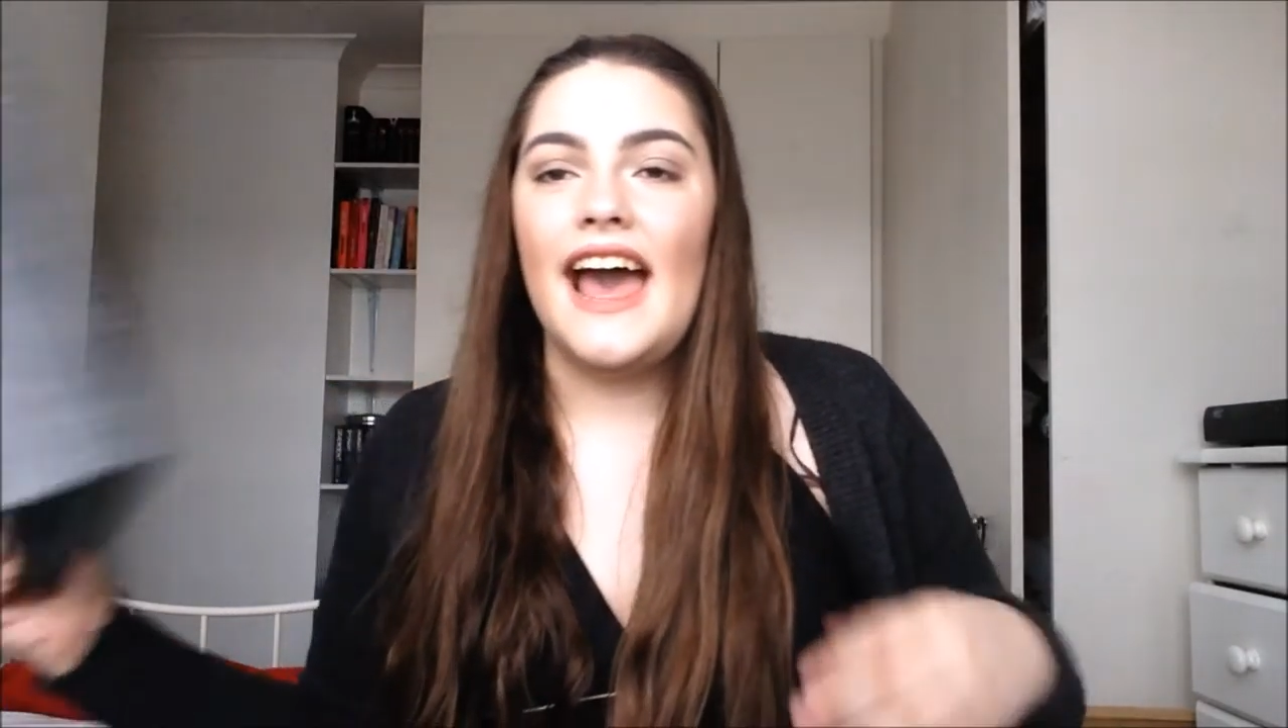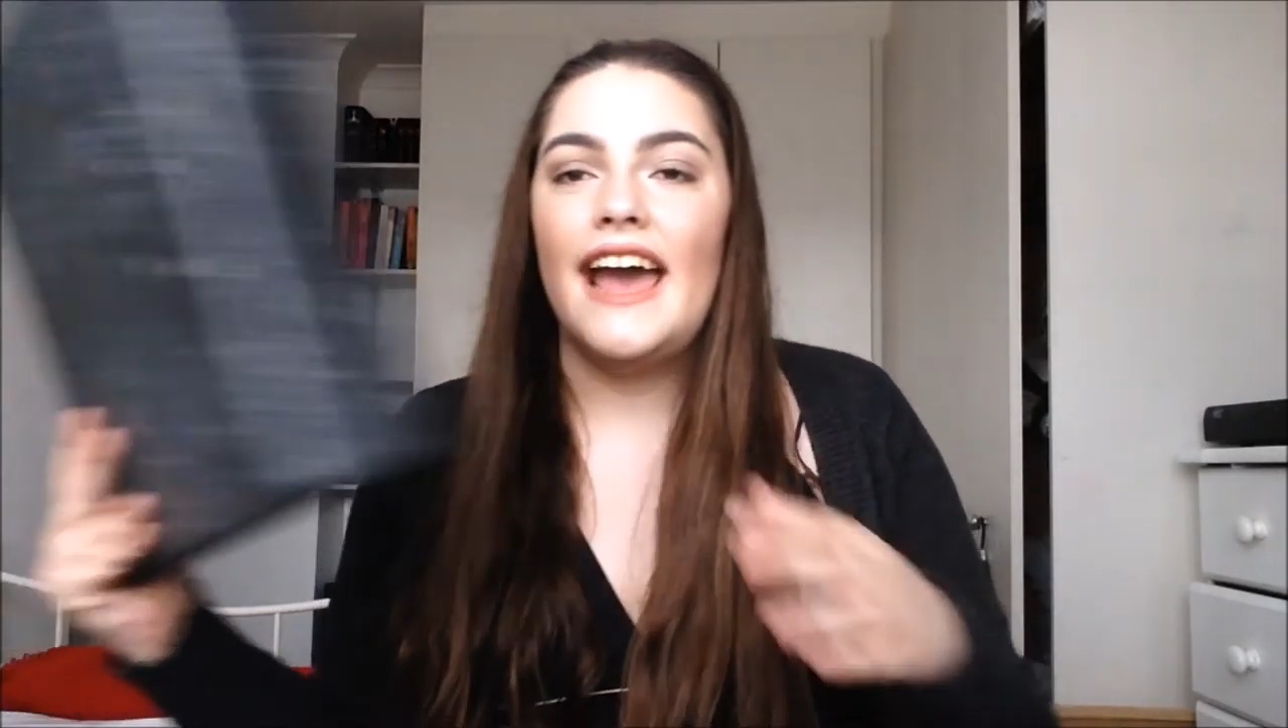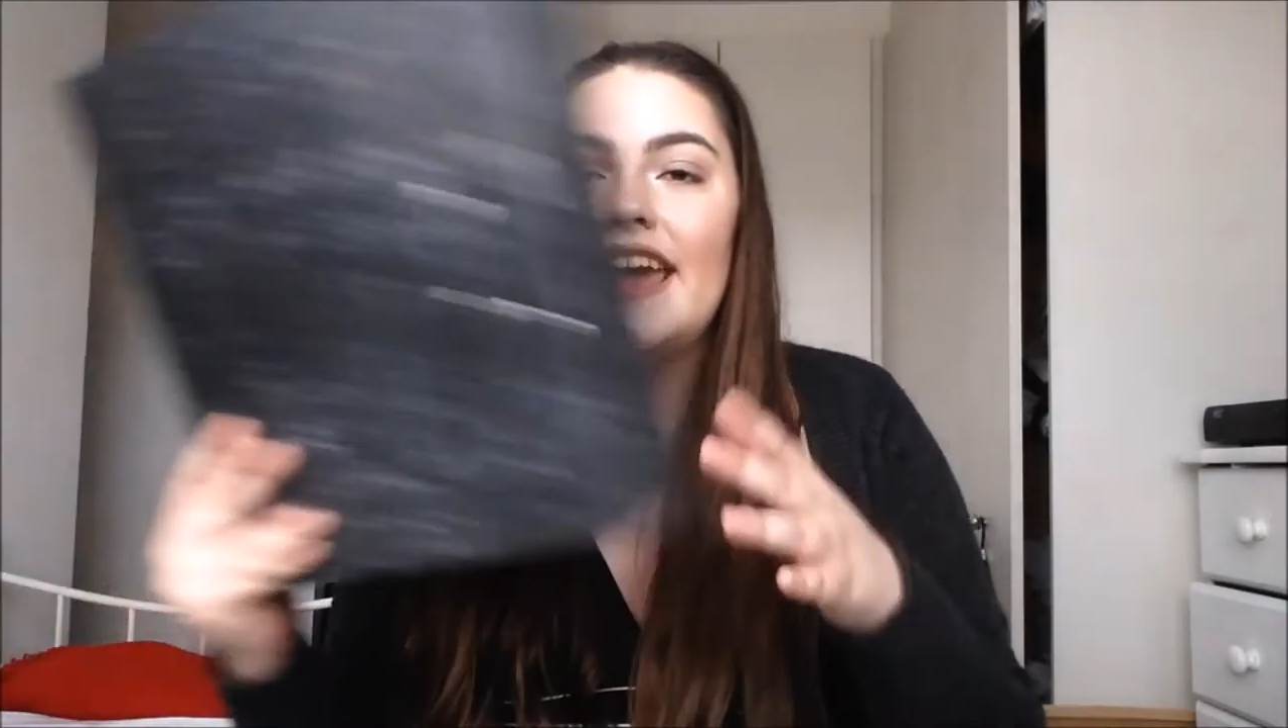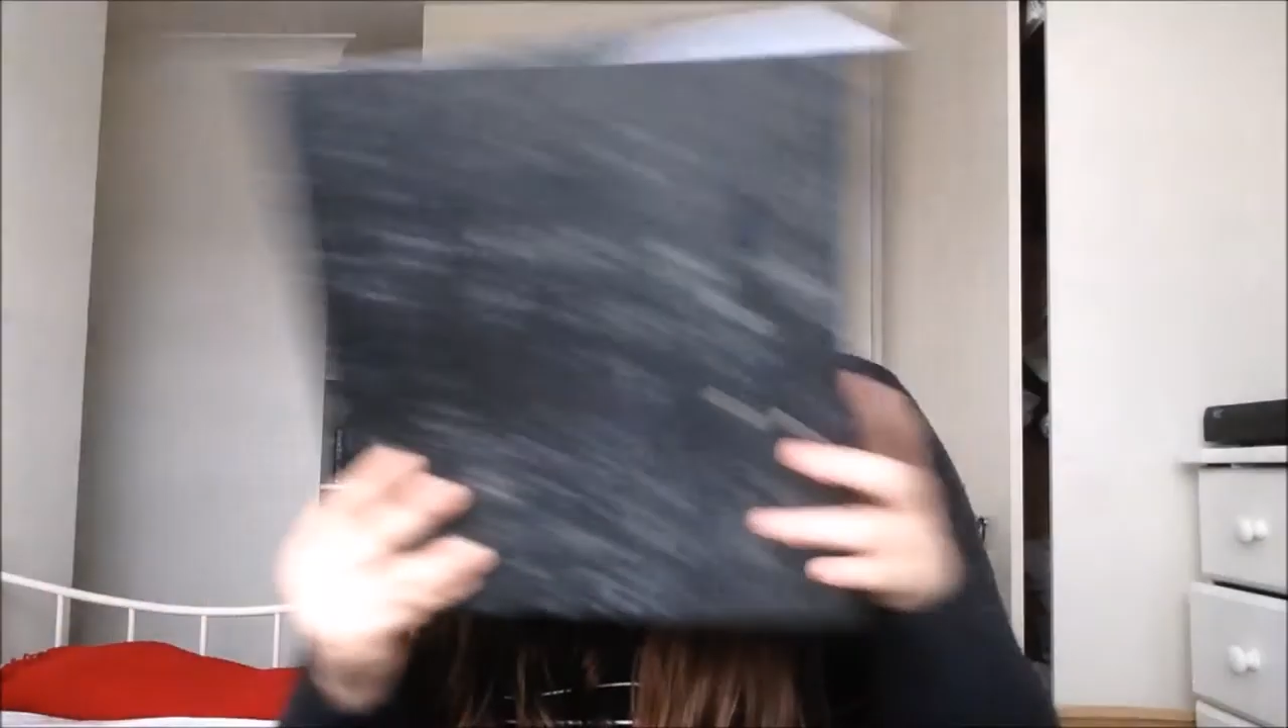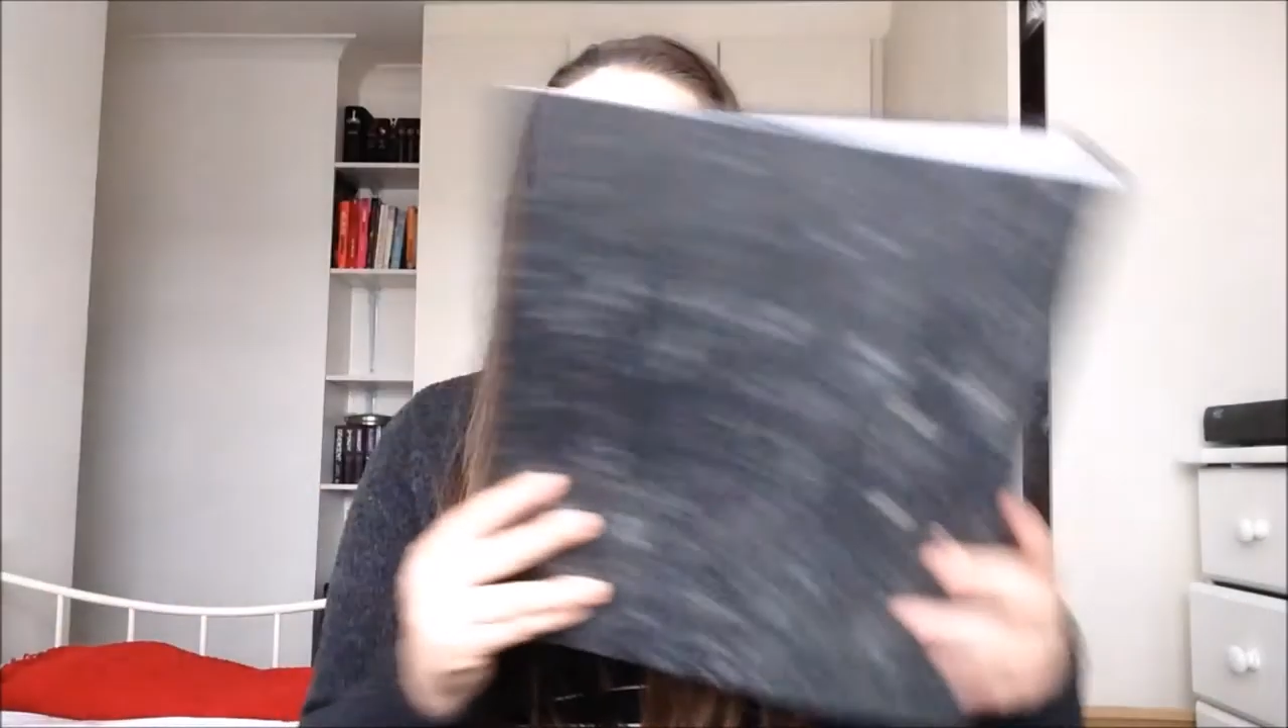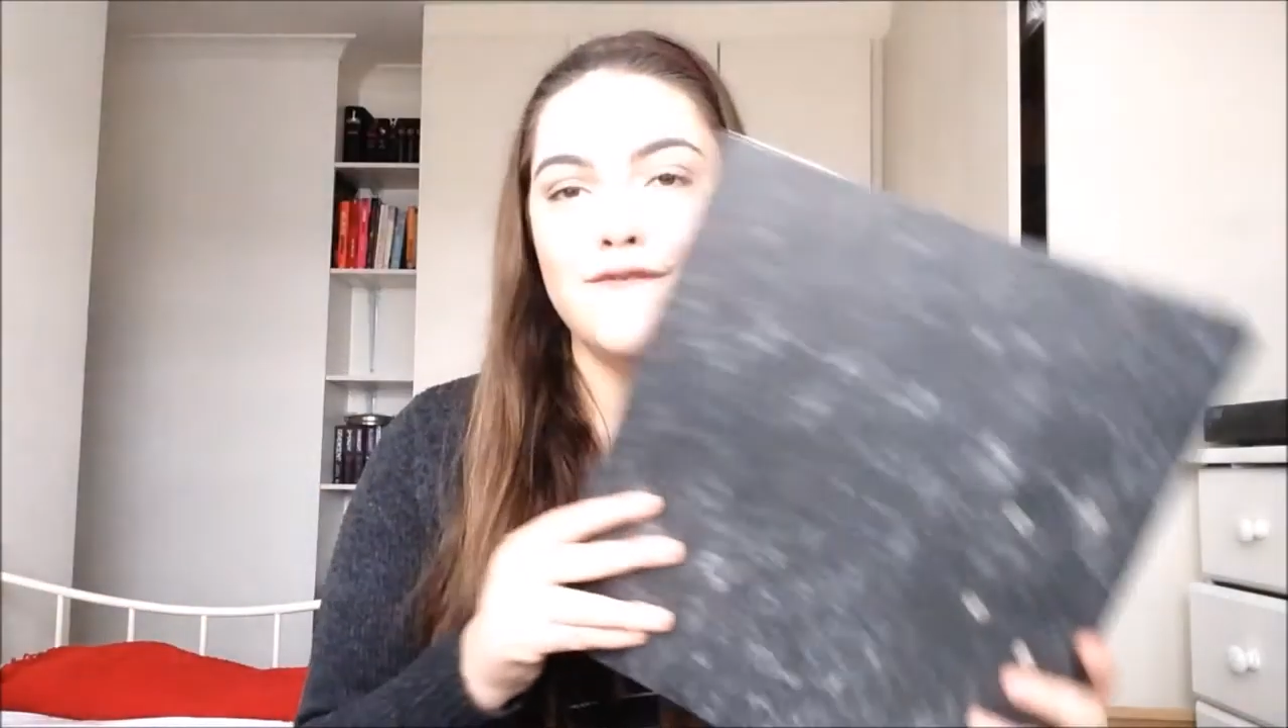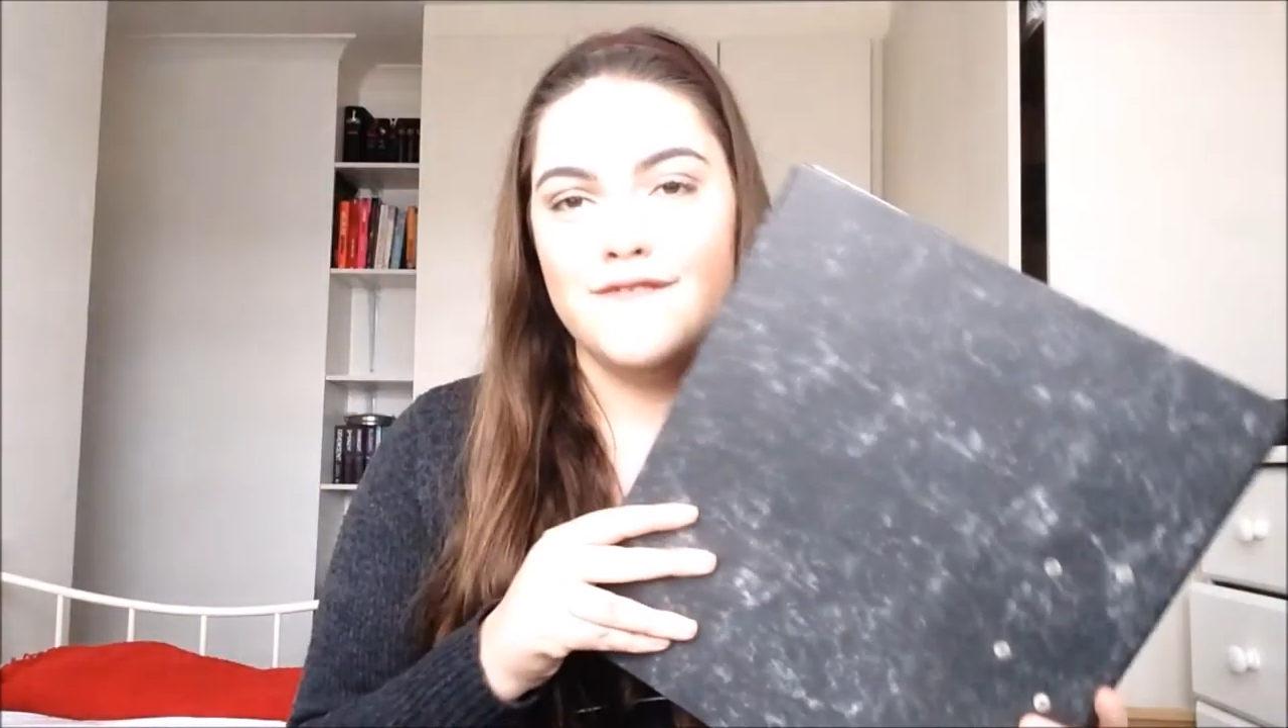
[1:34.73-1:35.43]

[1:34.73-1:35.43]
a